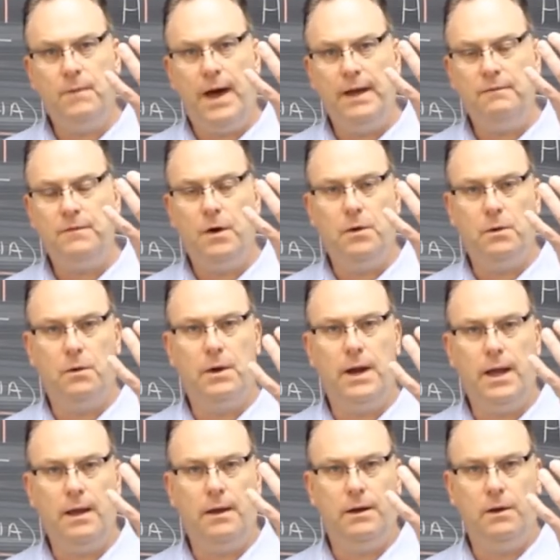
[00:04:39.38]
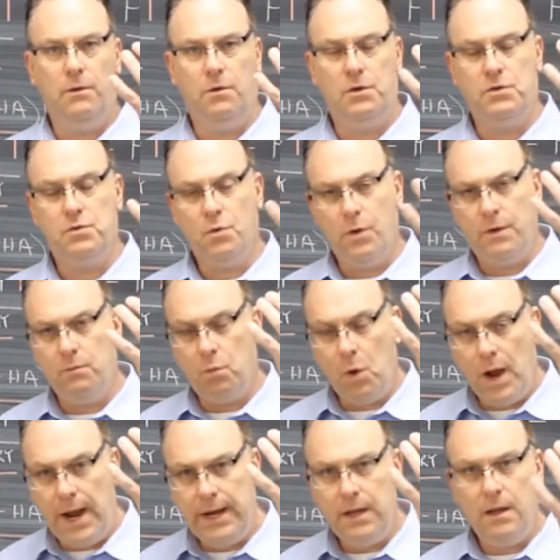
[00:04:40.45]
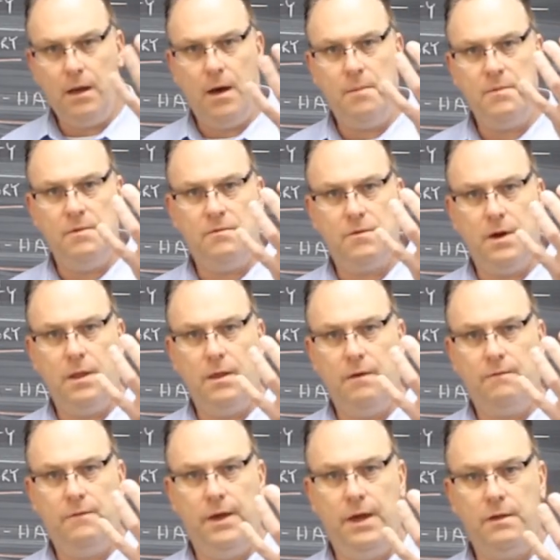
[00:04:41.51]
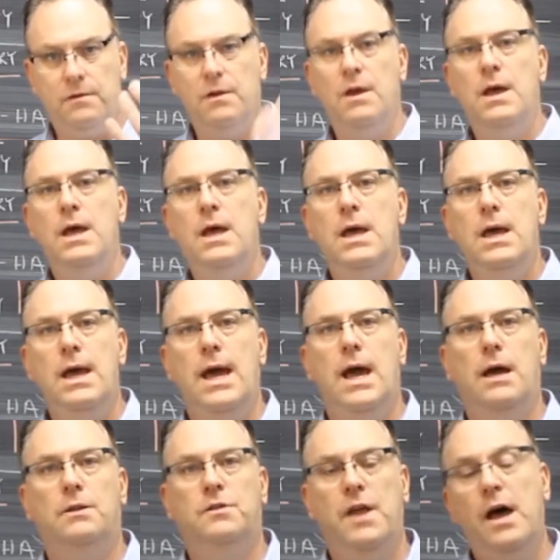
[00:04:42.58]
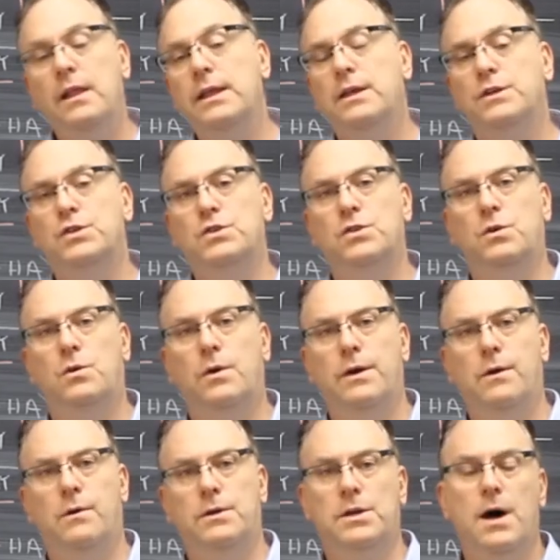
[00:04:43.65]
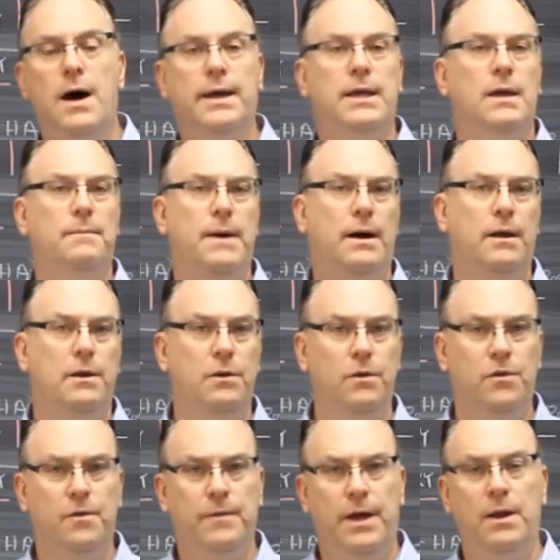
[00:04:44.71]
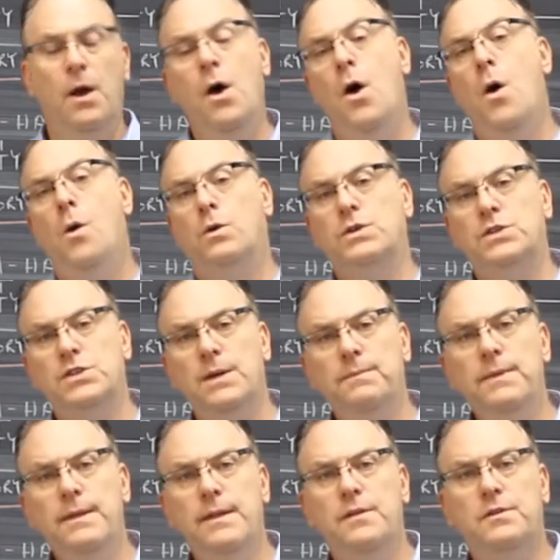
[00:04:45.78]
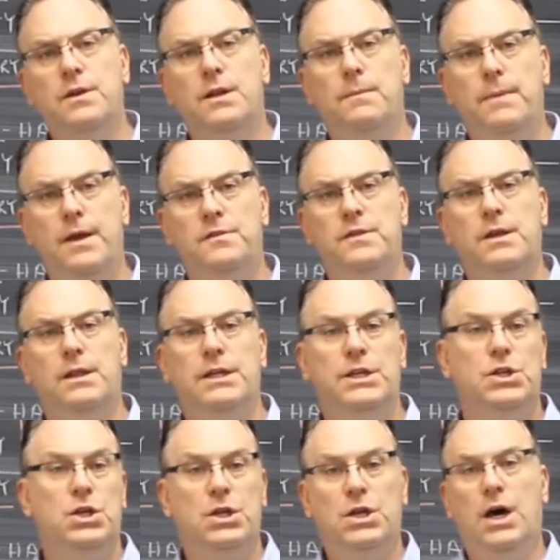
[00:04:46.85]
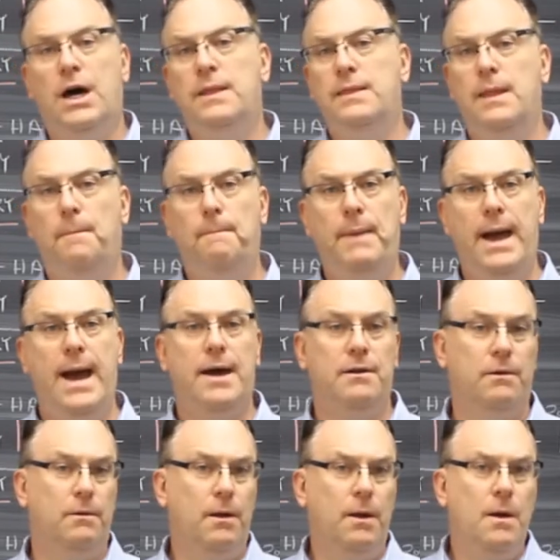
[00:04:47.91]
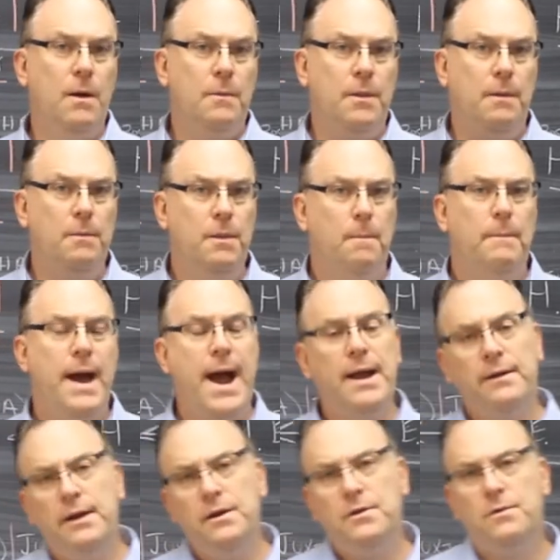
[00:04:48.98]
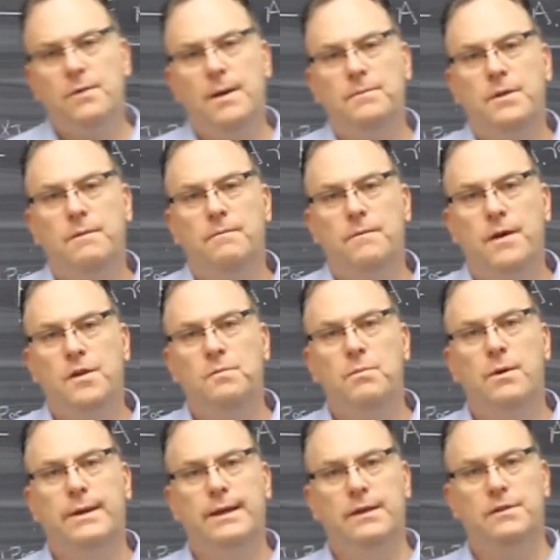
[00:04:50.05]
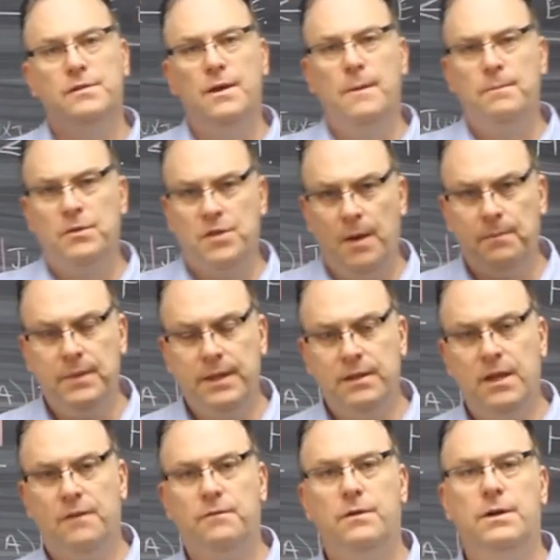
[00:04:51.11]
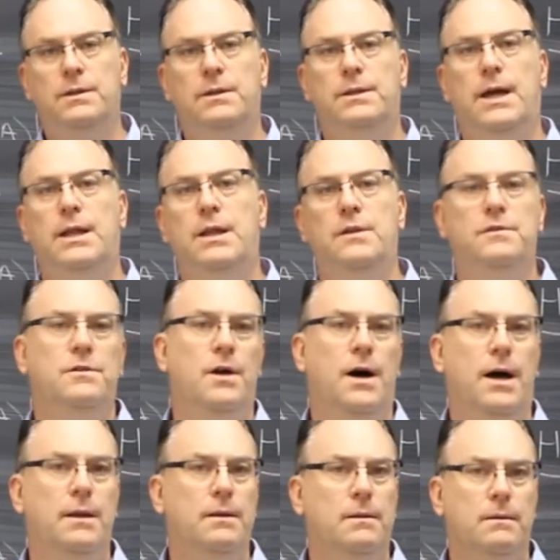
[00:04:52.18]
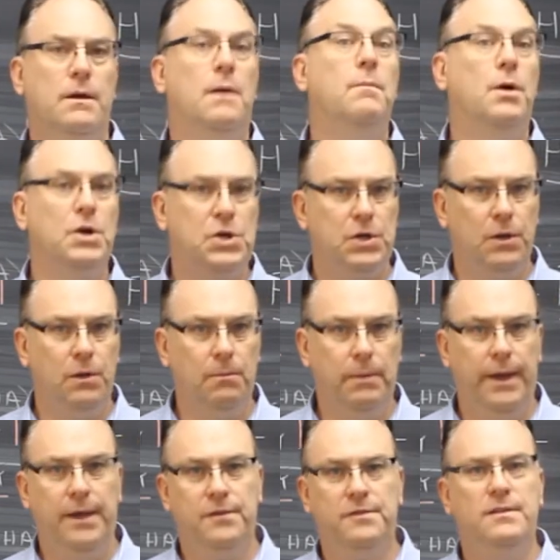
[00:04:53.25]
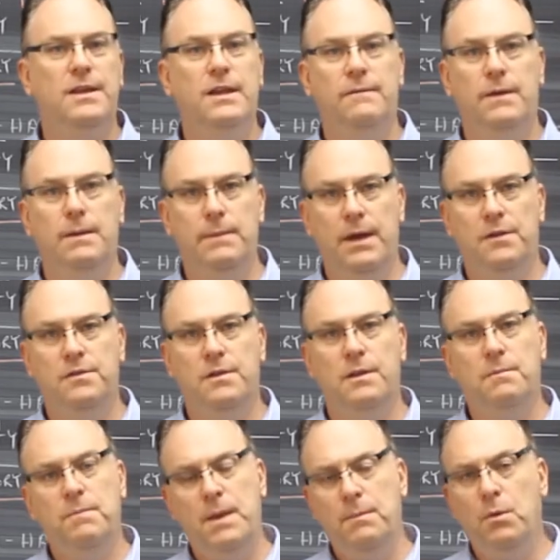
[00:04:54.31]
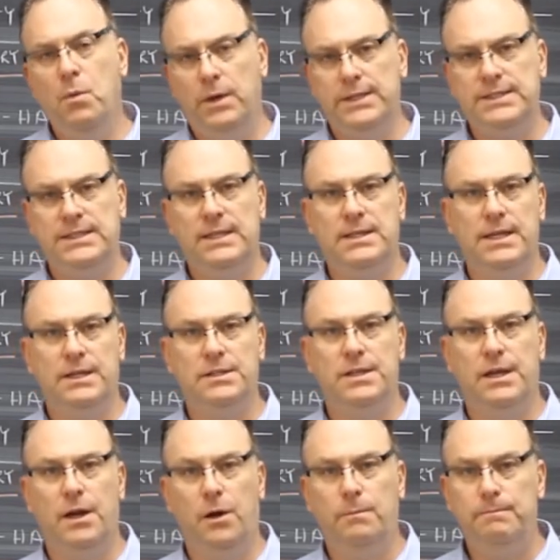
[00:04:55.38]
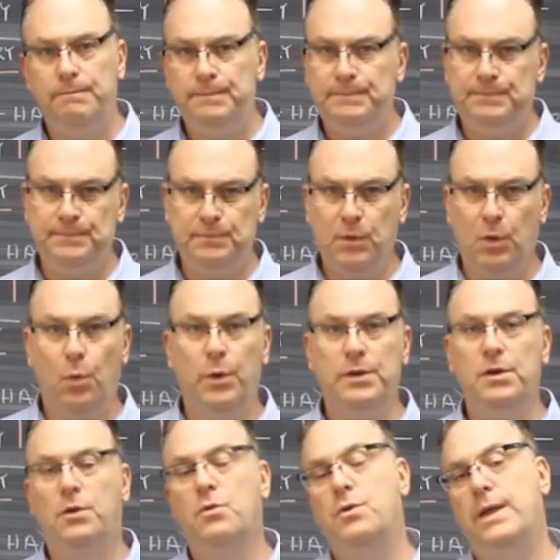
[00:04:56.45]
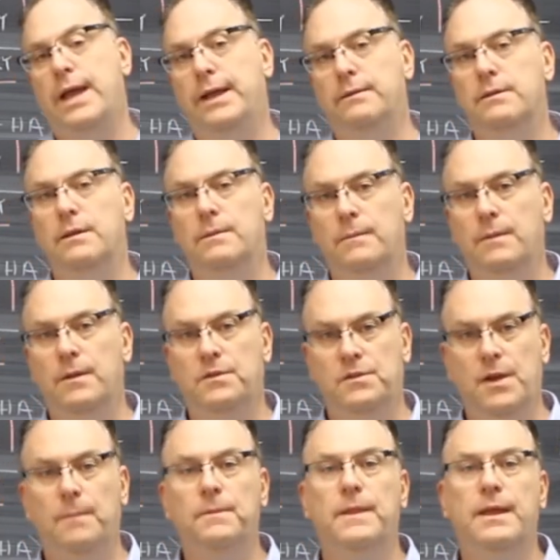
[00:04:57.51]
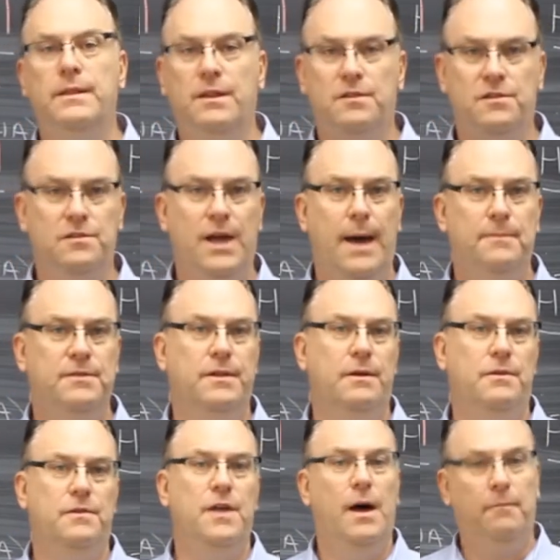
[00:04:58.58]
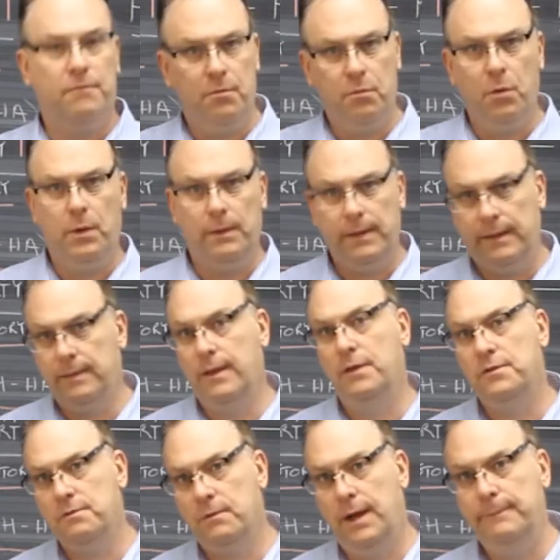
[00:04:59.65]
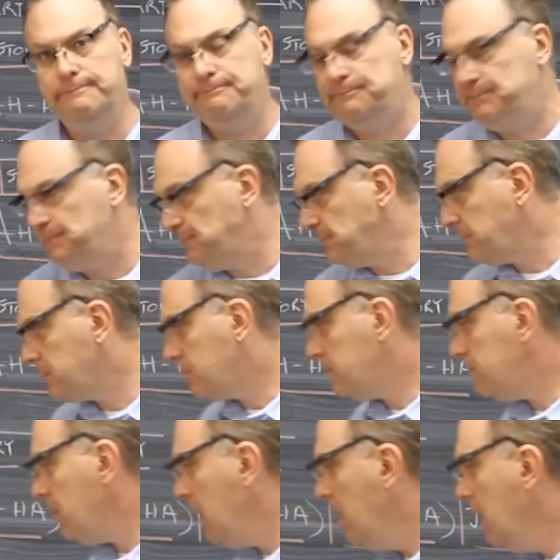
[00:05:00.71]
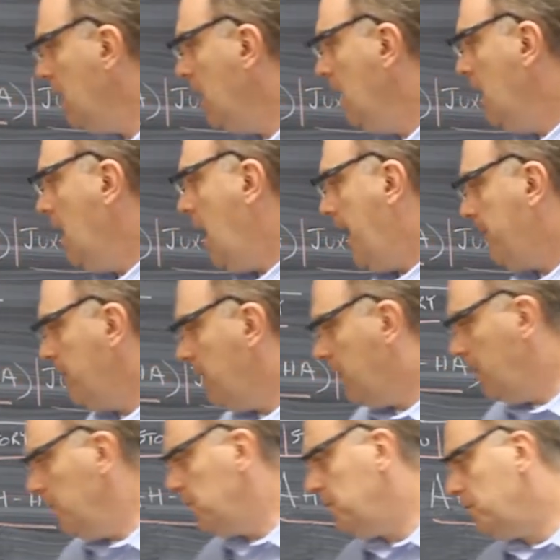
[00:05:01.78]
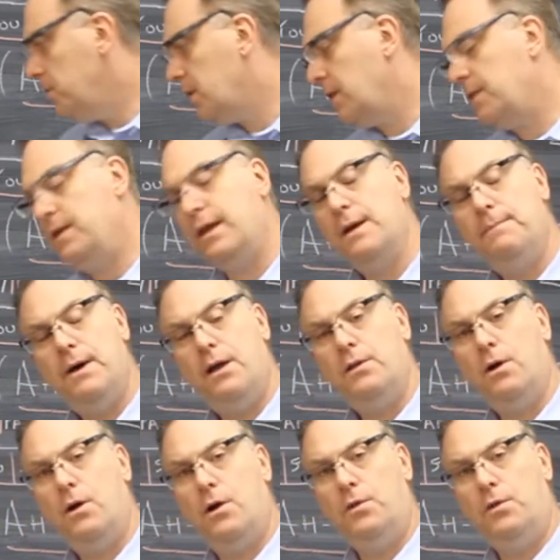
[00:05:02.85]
iPhone or a Droid right up in front of their face and telling a story or talking about a news event or something that's going to basically cut the pattern. The pattern interrupt in Facebook is something different that is not commercial-based, TV-based. People want to see things that are going to create something that stops their thumb from going like this, right? And we also want to think about